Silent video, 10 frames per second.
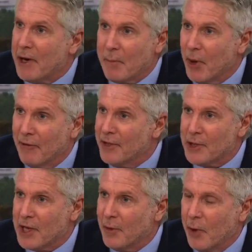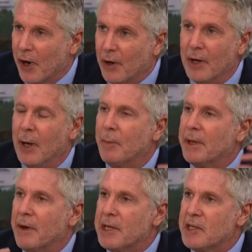imperfect, just like we are, but
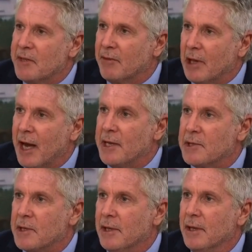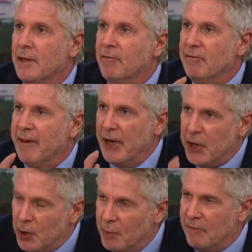they're a civilized,
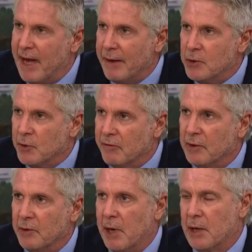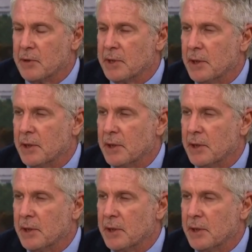human value-driven democracy.